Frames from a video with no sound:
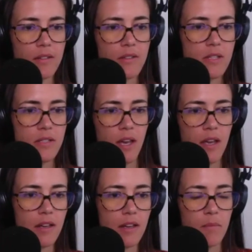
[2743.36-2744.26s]

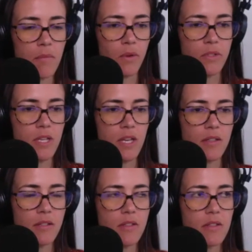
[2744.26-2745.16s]
society molds
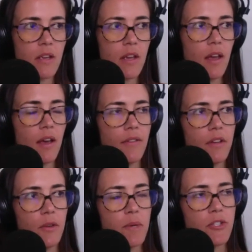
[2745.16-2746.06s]
us. And then
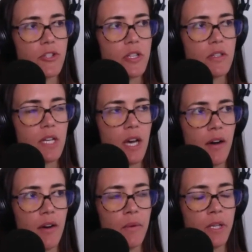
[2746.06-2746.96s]
you mentioned
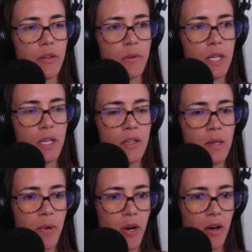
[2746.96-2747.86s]
how when you were in
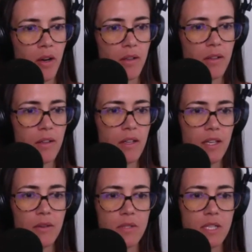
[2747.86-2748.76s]
Nepal,
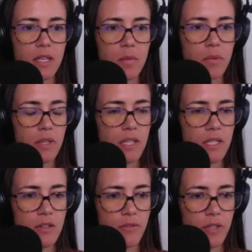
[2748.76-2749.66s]
it was like completely
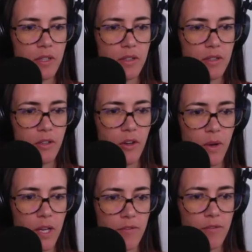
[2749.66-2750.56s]
different
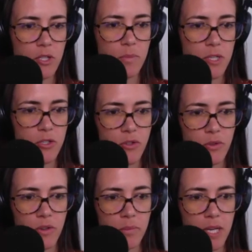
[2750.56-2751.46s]
going for spiritual
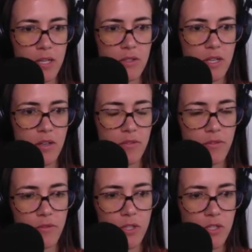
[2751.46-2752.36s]
growth by yourself
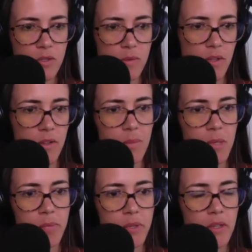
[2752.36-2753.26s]
versus with other
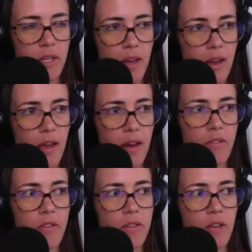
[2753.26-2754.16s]
people. And I
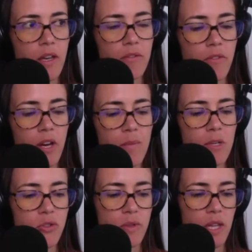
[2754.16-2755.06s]
think that can very
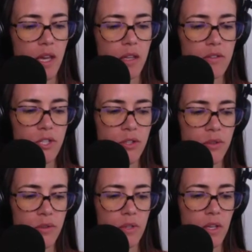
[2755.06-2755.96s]
much relate to